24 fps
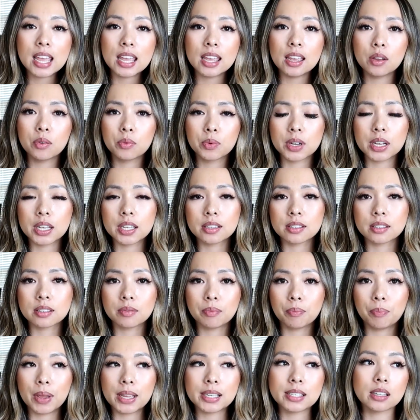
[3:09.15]
It was
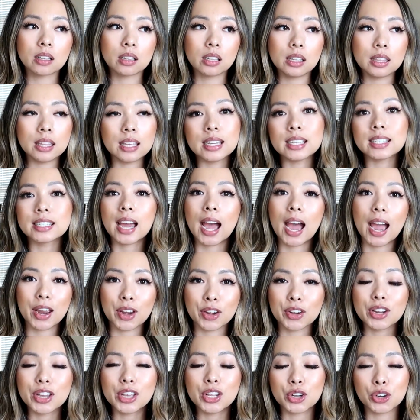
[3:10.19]
basically the
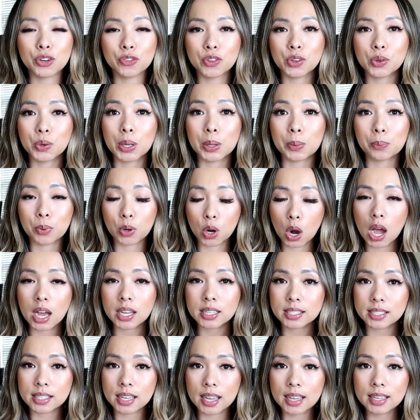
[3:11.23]
entire interviewing
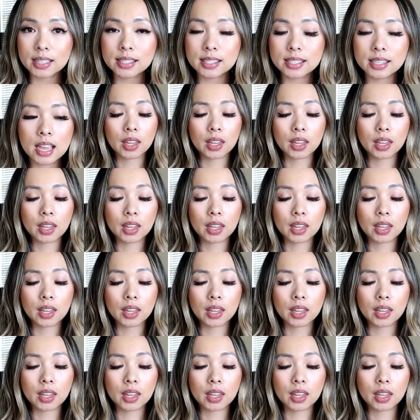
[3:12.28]
process.